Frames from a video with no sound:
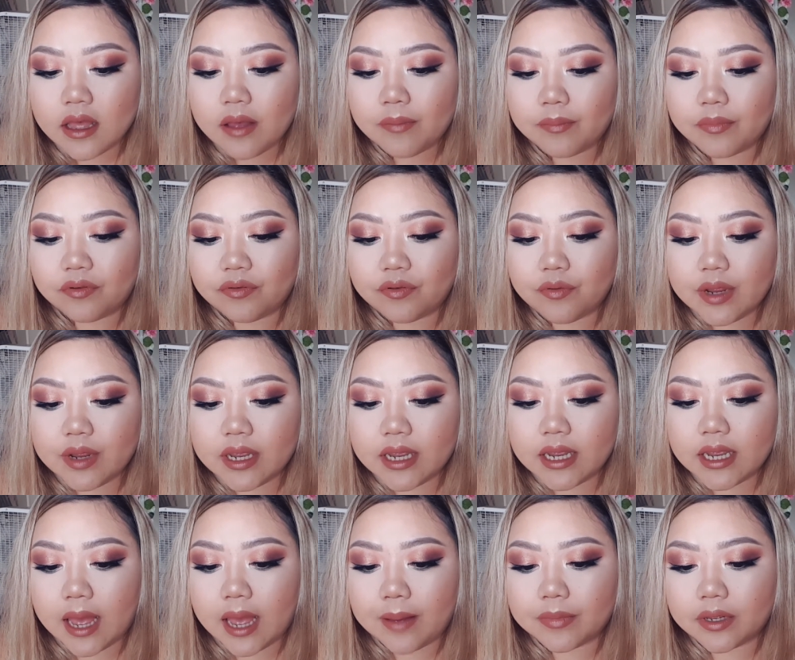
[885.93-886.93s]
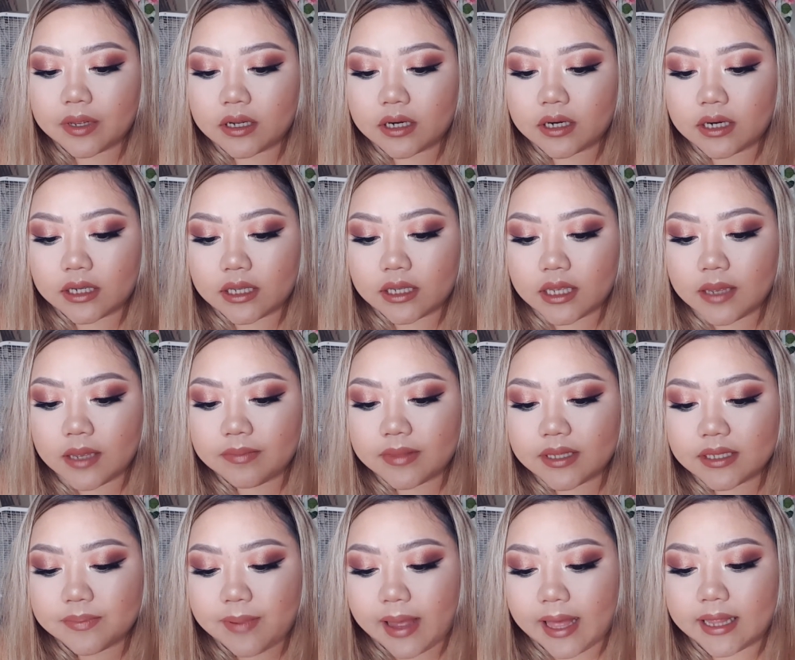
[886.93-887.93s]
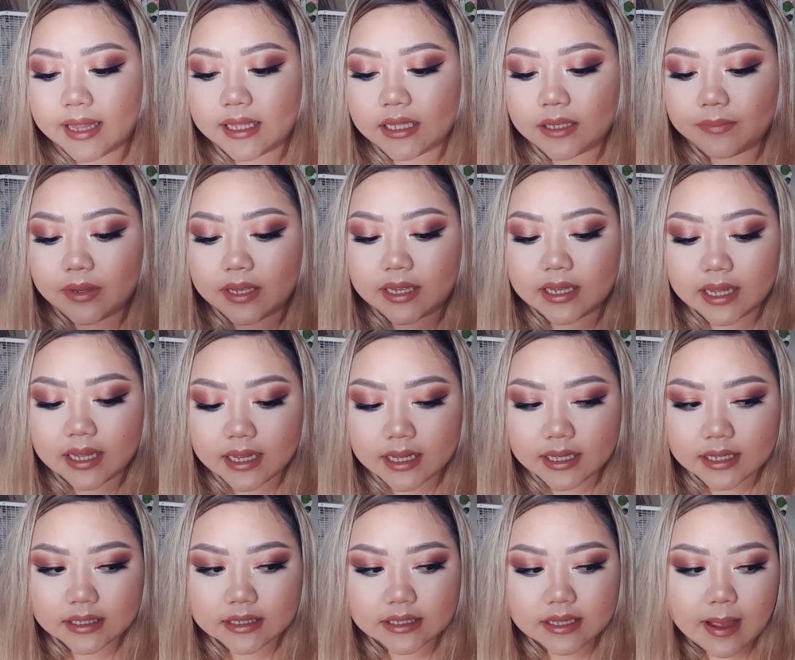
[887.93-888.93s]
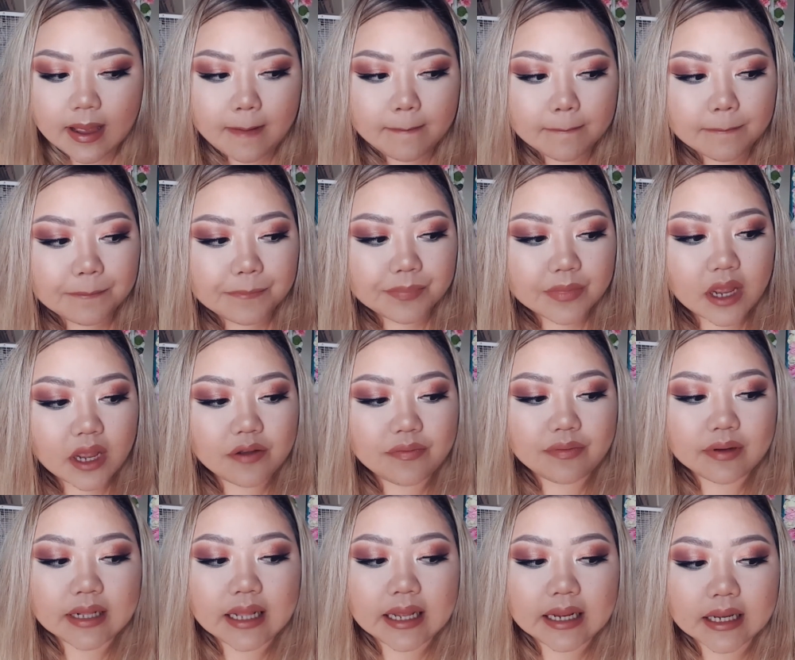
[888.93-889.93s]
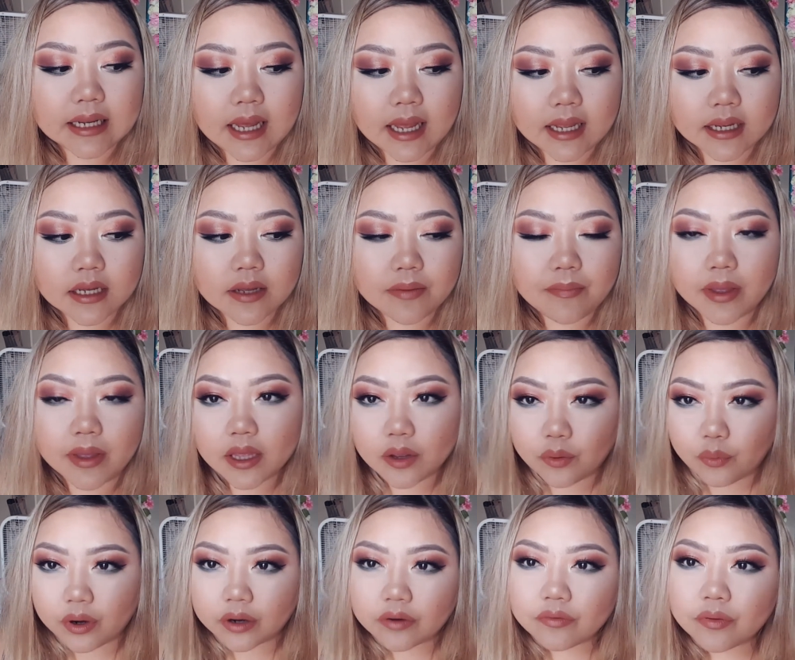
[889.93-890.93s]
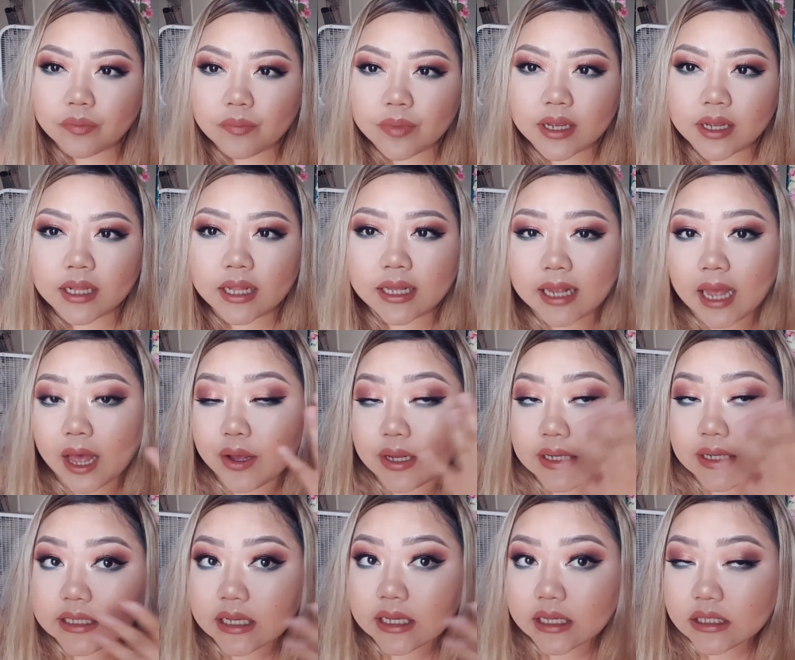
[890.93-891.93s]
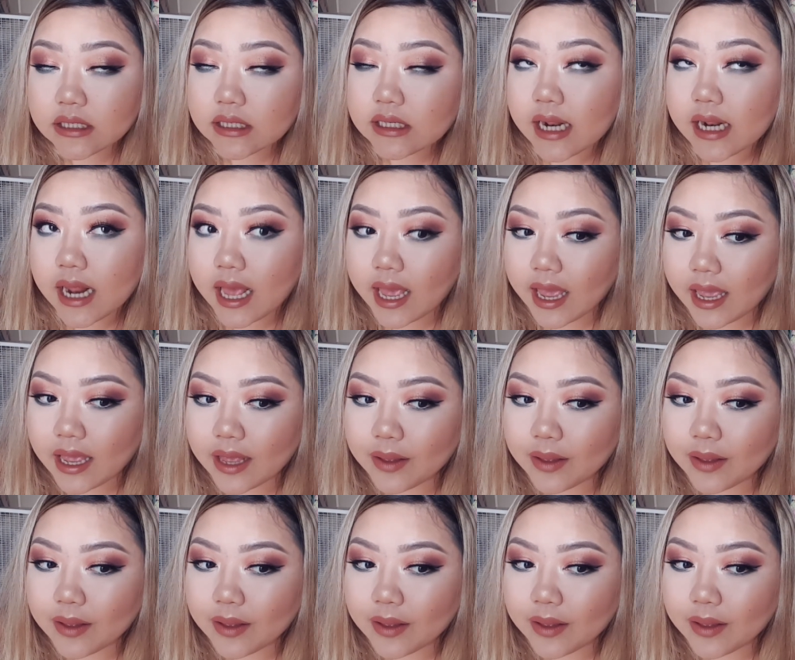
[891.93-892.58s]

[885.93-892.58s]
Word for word: But for me, I'm gonna keep this palette because I feel like I can make it work for me like how I did today.